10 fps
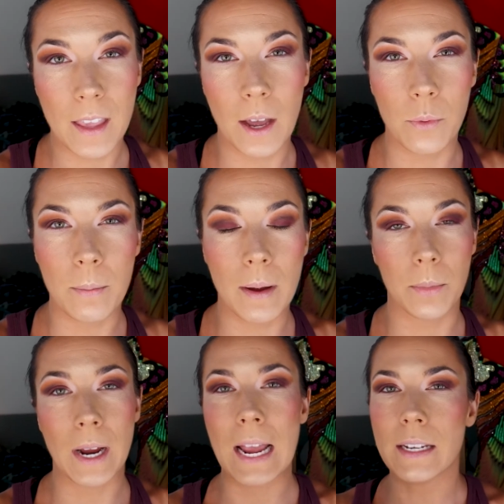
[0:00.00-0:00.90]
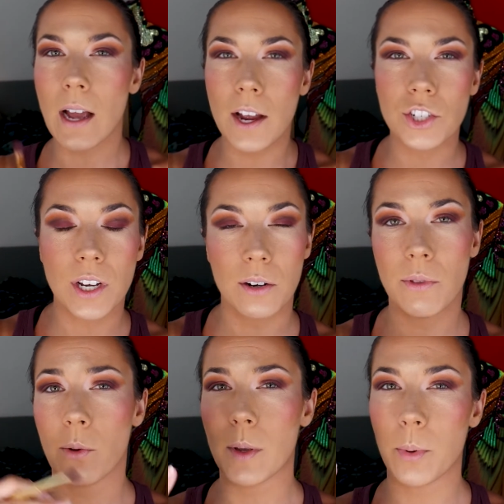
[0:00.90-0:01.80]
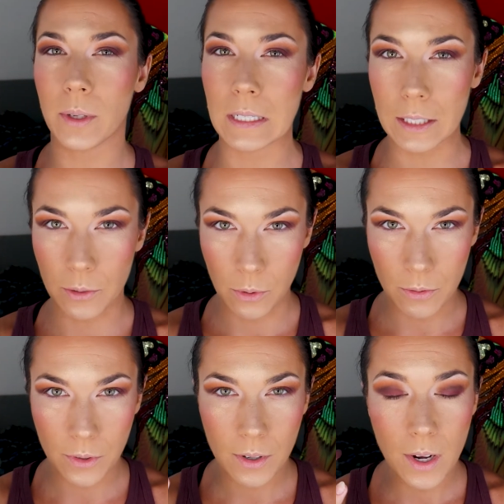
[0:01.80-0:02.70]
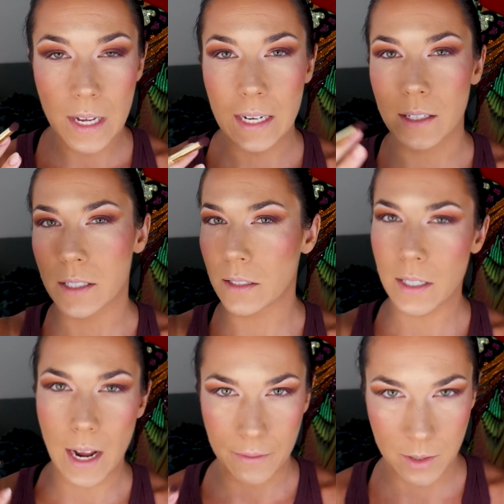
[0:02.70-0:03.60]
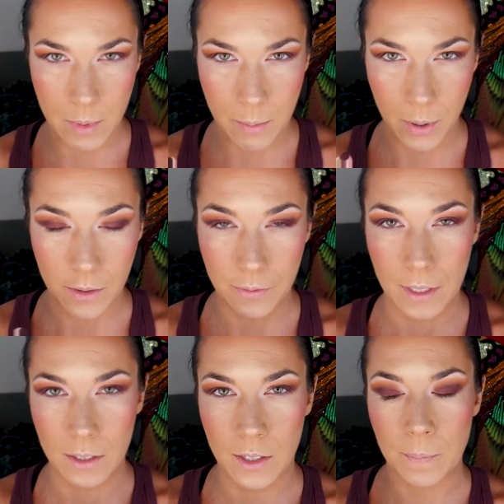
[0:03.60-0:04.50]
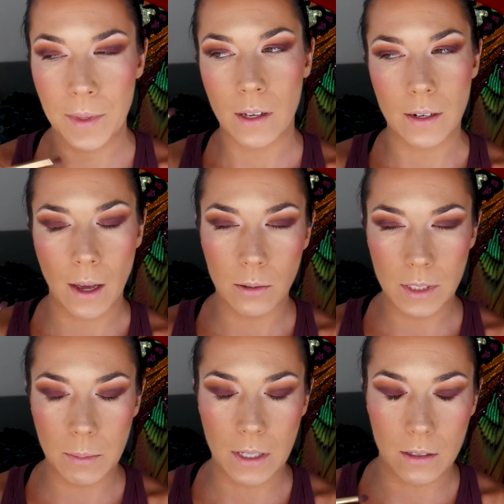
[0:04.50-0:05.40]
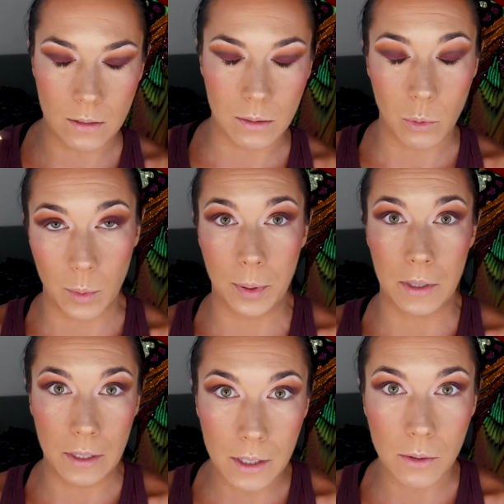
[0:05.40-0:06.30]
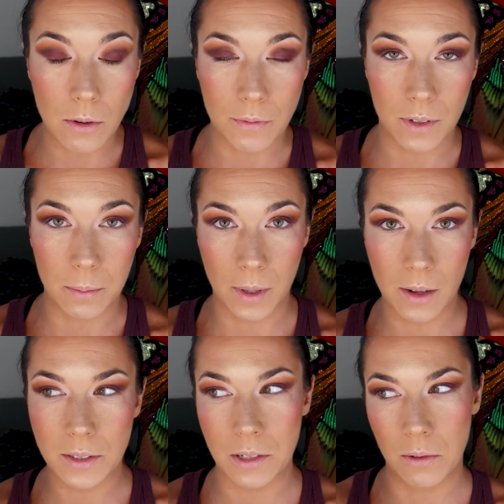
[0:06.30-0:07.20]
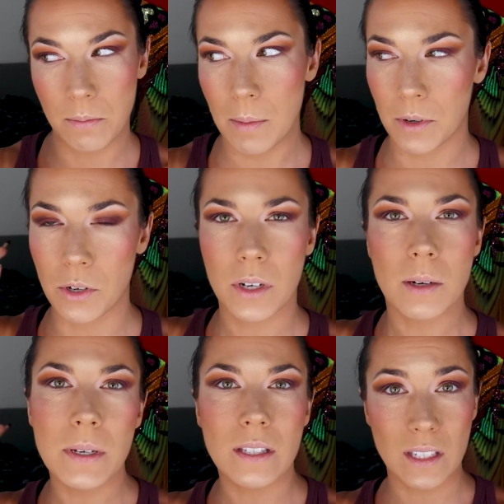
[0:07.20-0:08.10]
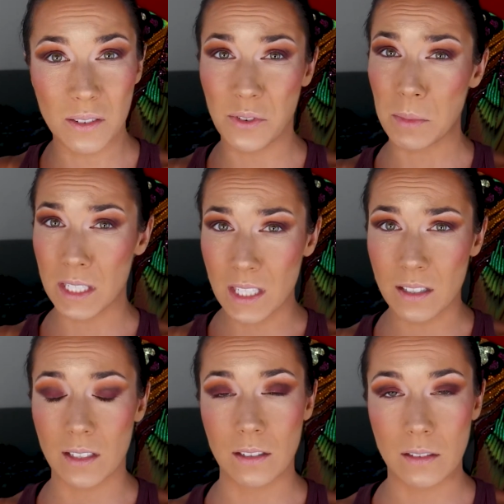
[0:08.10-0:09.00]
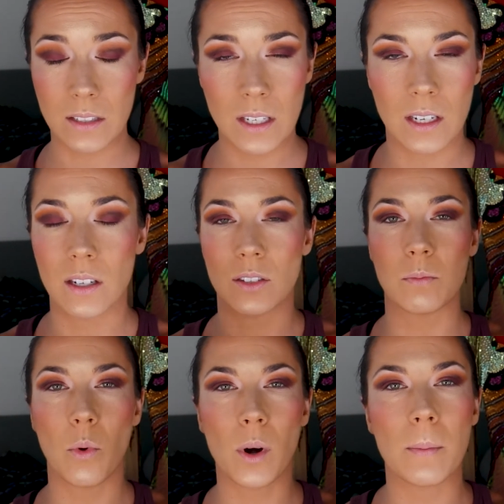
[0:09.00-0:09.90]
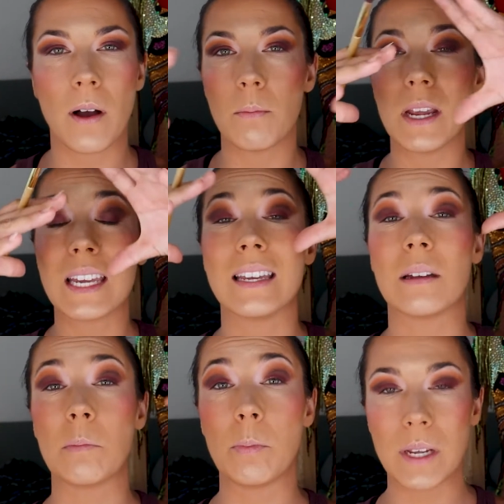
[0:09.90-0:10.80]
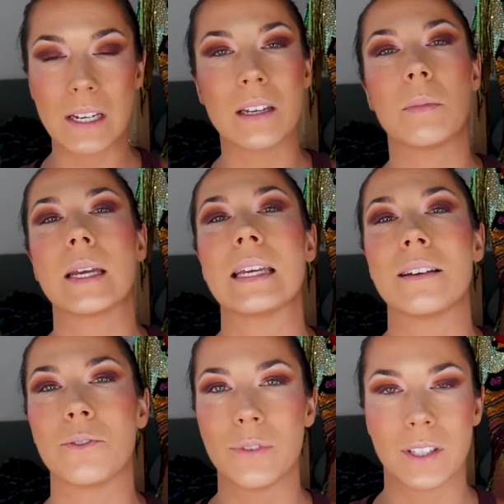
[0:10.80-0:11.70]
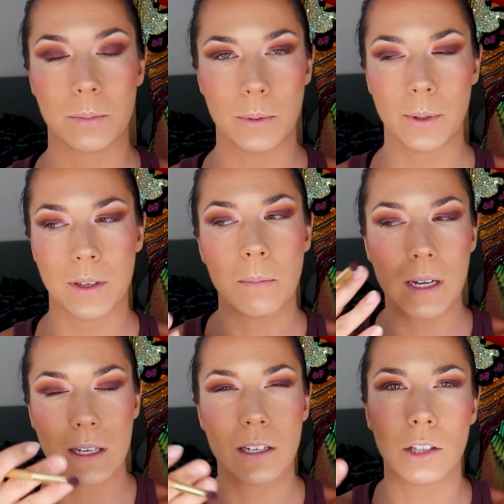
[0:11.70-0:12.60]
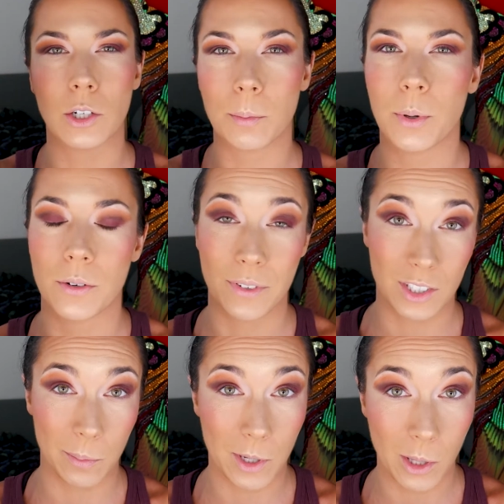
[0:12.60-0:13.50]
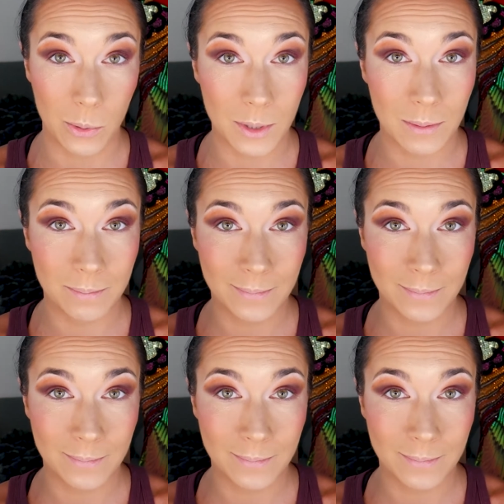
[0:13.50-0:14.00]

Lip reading: And remember, any eyeshadow that we put glitter over, it doesn't have to be perfect. Not only because we're putting glitter over it, but also, remember, you're gonna be seen from a distance. It's more about making it big and making it visible than making it look perfect up close.